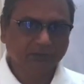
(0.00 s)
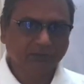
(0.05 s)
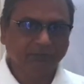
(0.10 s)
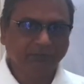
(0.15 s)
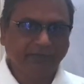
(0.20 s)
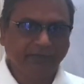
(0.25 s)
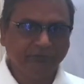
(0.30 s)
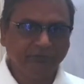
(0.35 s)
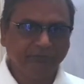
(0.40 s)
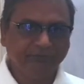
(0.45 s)
The
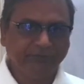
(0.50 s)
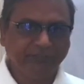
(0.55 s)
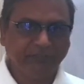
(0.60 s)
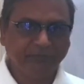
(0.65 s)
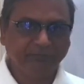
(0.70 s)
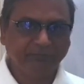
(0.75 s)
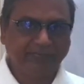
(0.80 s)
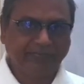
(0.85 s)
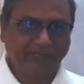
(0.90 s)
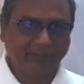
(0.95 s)

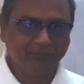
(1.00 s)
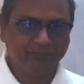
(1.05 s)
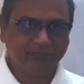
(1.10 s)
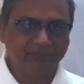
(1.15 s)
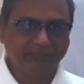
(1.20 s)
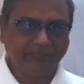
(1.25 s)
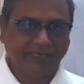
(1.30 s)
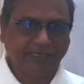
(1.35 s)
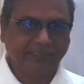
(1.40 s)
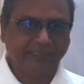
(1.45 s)
biofilm traps
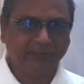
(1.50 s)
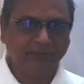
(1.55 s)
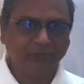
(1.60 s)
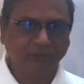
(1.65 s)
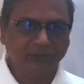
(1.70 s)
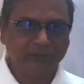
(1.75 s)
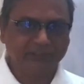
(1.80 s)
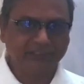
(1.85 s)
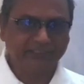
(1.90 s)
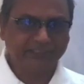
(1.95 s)
and
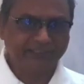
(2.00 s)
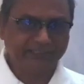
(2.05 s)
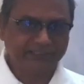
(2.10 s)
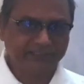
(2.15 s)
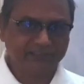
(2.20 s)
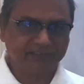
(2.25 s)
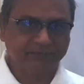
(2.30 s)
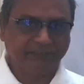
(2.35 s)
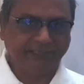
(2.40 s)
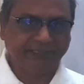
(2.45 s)

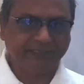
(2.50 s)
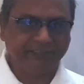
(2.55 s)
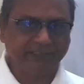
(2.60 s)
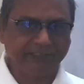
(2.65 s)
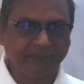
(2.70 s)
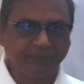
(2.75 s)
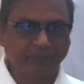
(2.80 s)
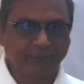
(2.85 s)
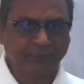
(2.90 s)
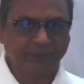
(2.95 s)
concentrates
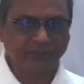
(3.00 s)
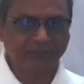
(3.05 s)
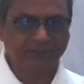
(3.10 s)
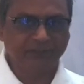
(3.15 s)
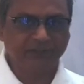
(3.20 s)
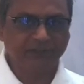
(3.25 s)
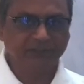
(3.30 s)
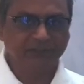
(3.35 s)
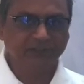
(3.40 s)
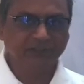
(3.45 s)
bacterial
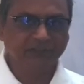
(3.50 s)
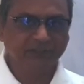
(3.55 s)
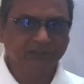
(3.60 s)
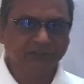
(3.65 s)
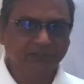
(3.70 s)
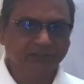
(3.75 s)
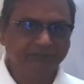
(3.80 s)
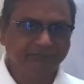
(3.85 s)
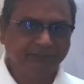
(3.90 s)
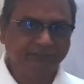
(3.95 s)
products,
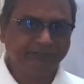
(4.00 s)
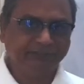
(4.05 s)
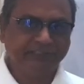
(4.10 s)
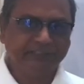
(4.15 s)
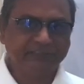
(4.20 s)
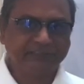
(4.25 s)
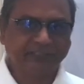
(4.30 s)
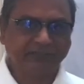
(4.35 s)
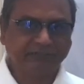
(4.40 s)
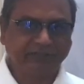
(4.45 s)

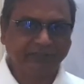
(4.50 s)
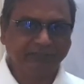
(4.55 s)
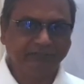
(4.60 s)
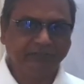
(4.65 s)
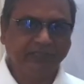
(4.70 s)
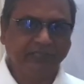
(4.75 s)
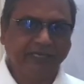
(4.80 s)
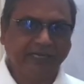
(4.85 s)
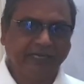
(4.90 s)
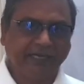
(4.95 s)
favoring
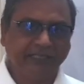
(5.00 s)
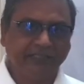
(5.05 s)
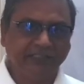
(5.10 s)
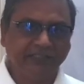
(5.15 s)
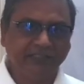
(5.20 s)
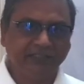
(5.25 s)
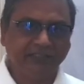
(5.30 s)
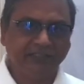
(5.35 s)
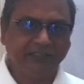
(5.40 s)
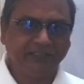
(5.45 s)
survival and
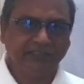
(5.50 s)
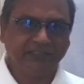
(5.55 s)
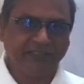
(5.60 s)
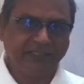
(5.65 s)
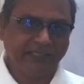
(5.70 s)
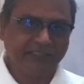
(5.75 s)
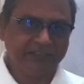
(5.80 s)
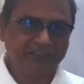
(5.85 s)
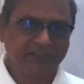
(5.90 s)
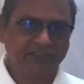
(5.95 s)

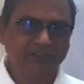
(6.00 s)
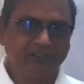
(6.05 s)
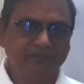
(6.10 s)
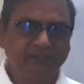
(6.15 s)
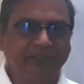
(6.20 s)
interactions